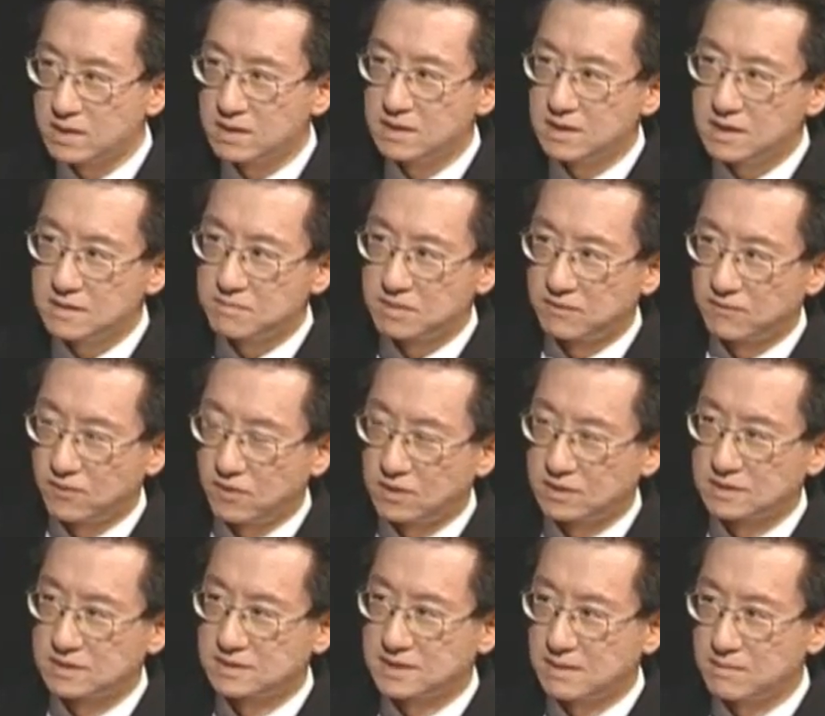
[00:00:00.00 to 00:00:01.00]
1 year
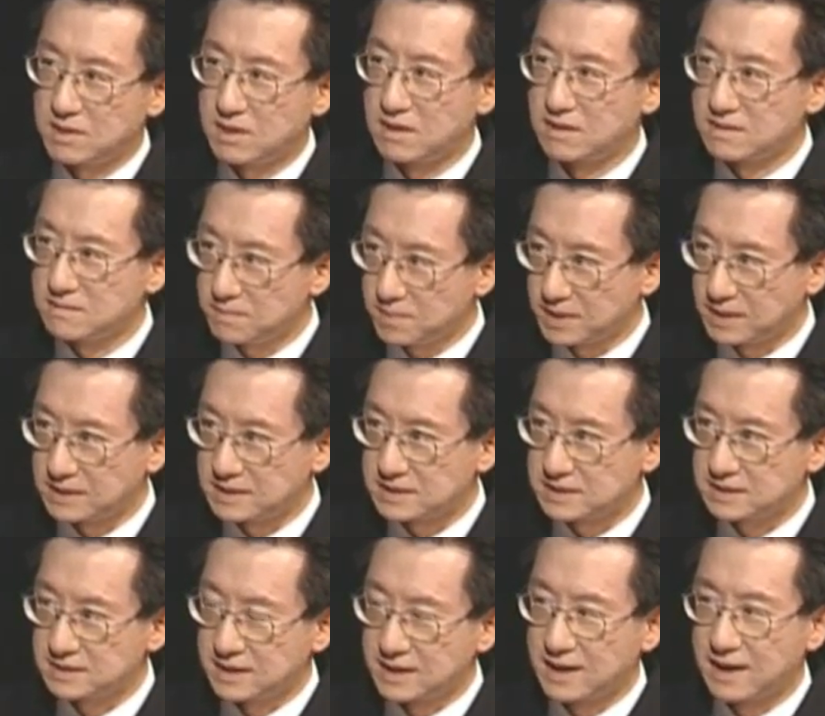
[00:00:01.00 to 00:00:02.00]
before the Summer
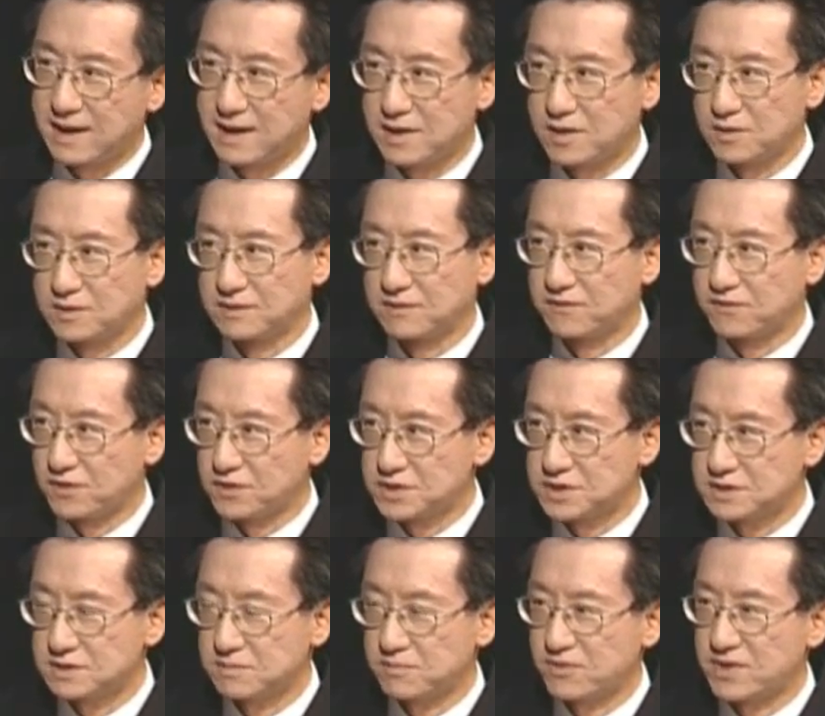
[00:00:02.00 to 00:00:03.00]
Olympics, they held the
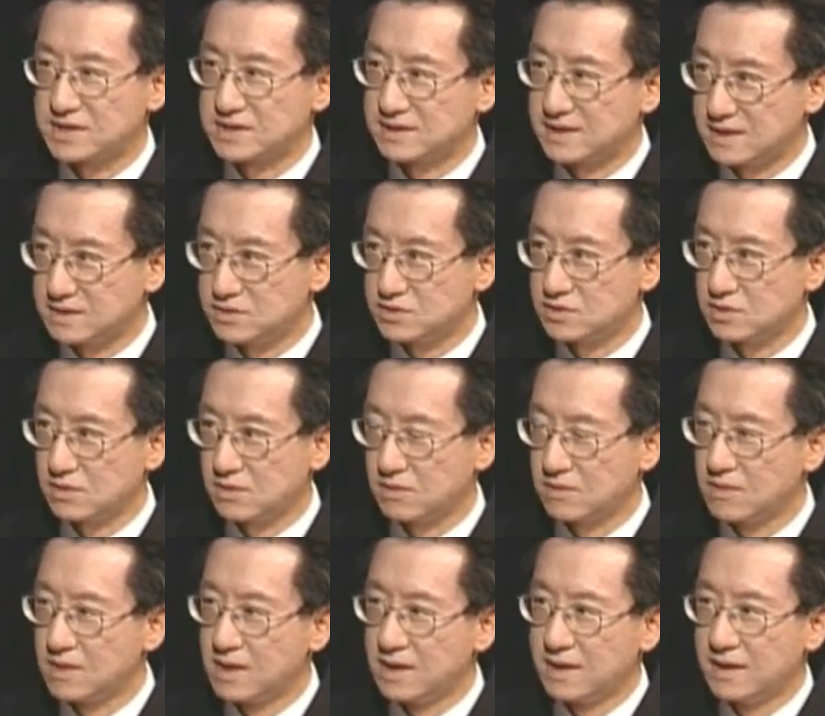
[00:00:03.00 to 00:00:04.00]
first
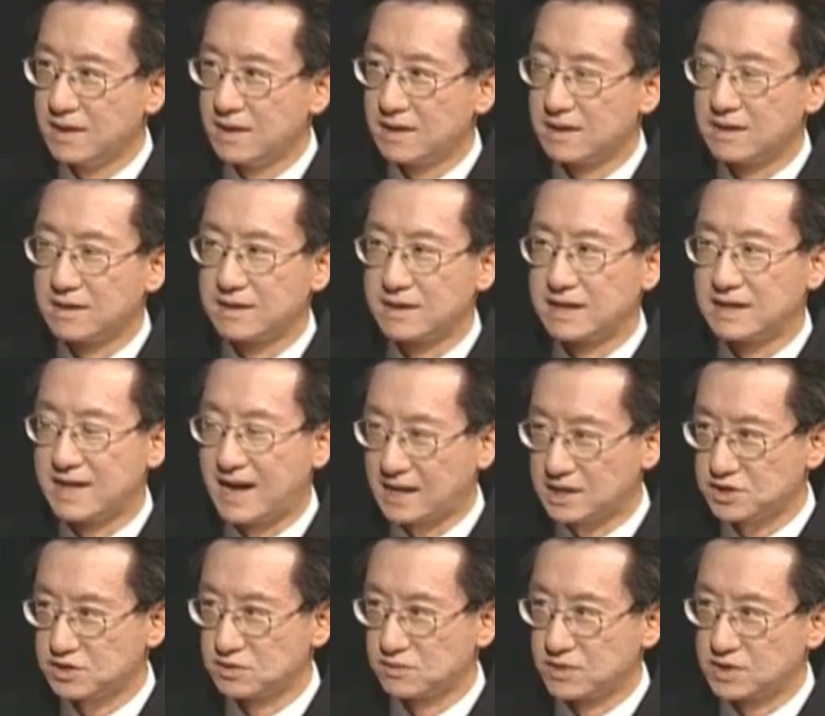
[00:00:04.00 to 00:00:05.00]
presidential
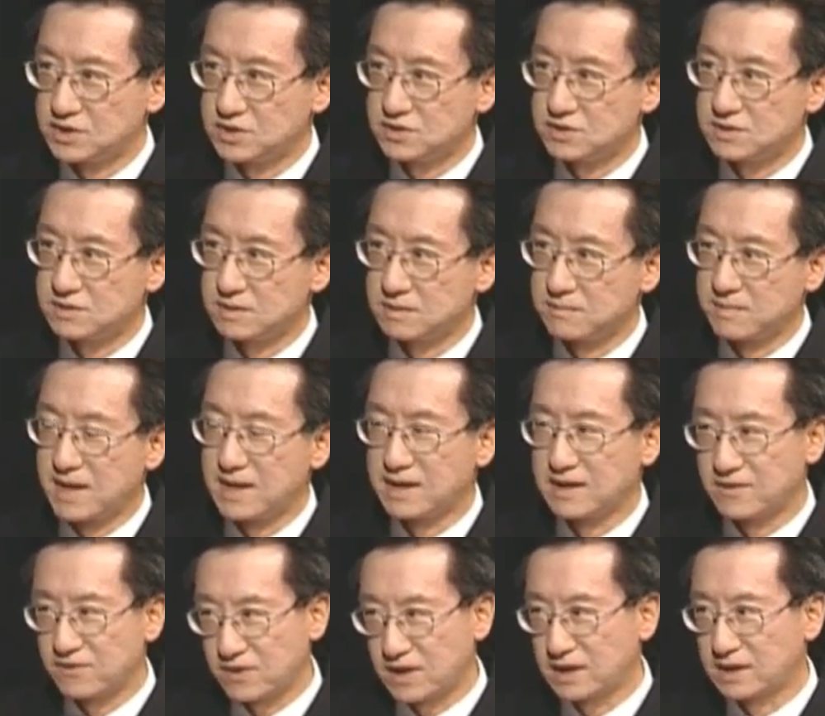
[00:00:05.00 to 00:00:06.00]
election, which
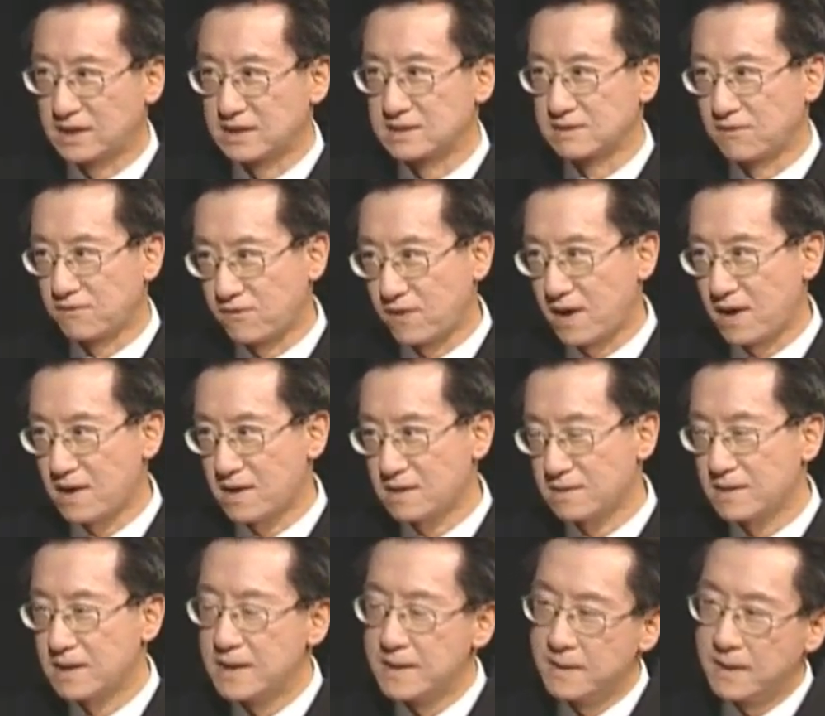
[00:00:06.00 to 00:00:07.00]
many think it's a fair.
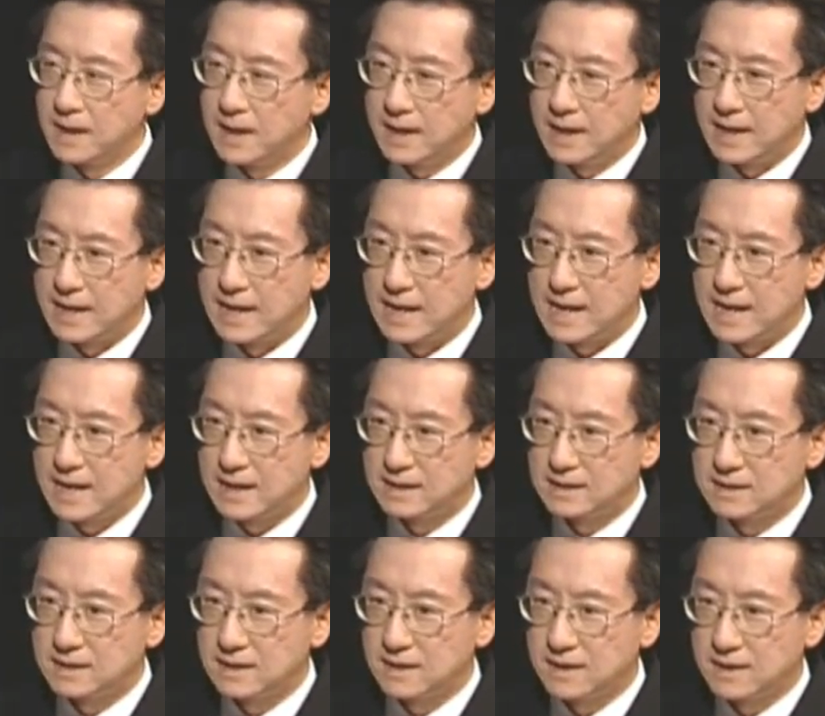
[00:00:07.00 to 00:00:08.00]

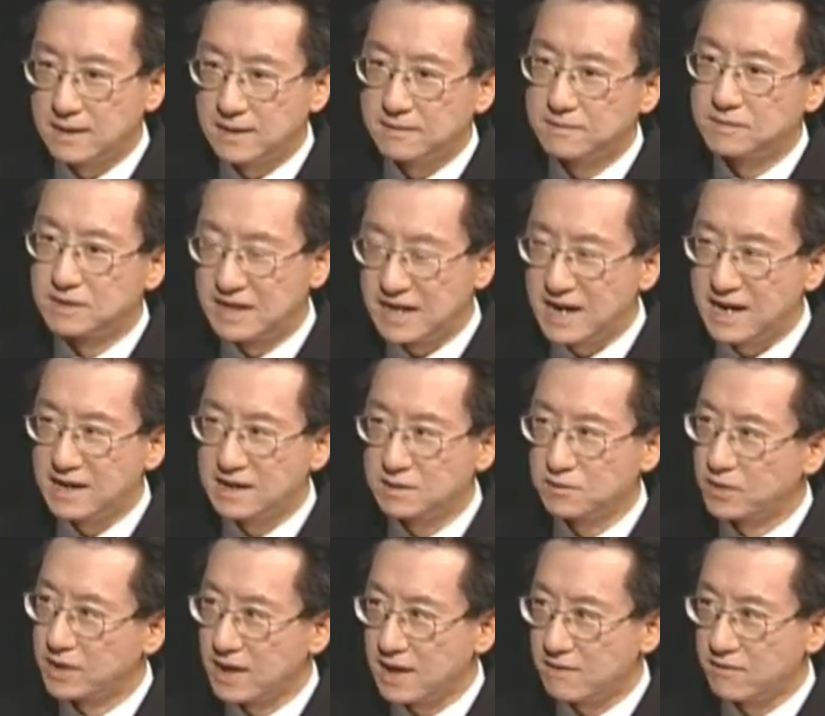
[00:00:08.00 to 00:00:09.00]
And
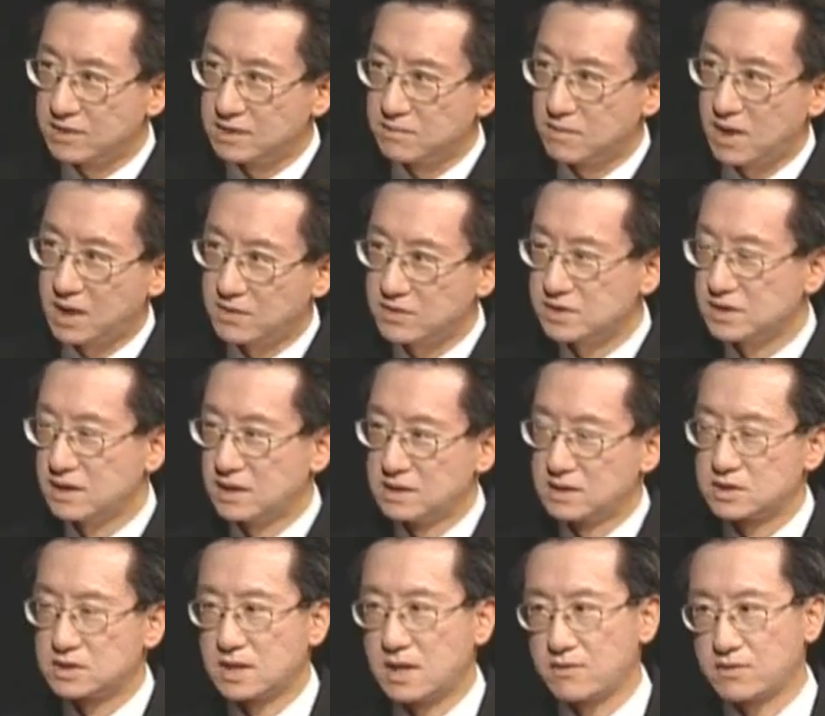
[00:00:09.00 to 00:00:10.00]
then we have a democracy
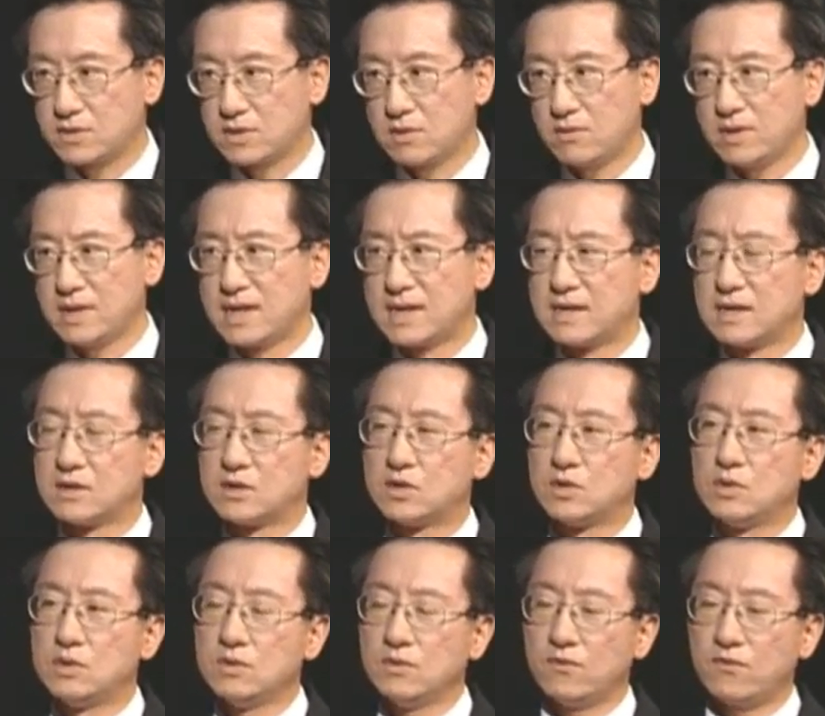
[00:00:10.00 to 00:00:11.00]
in South Korea. And
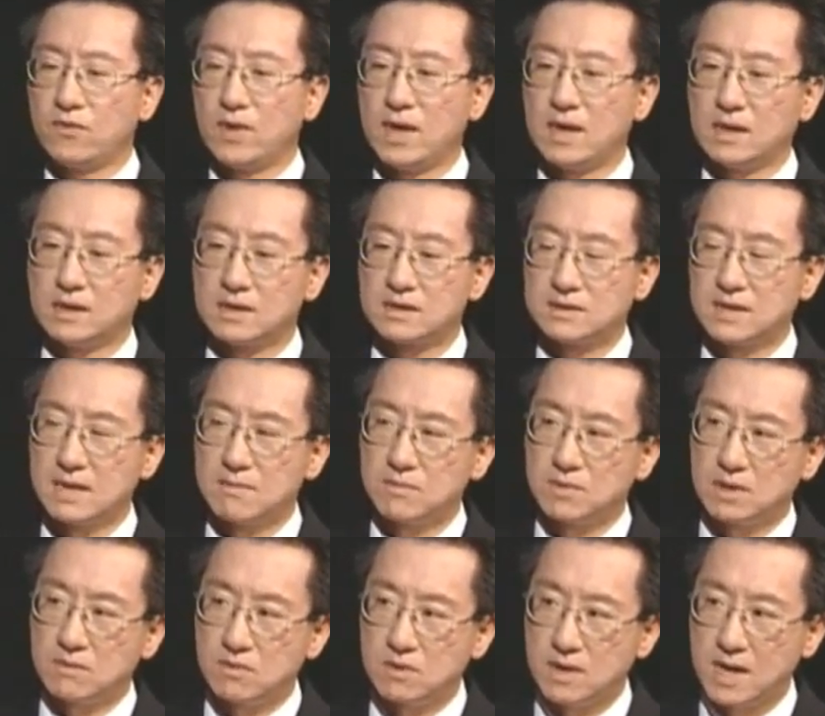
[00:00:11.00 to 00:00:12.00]
do you think the same
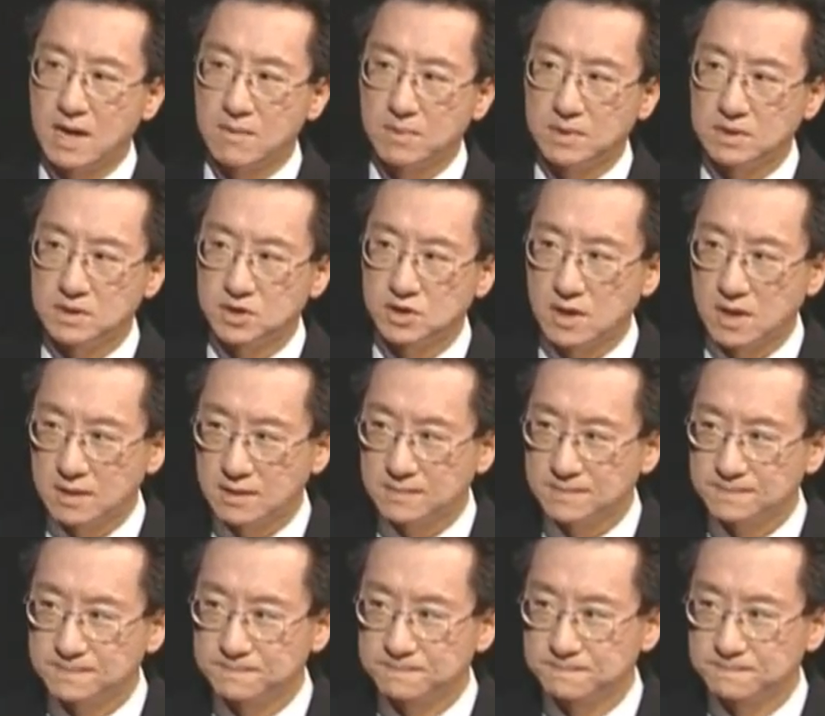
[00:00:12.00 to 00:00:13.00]
thing will happen in China?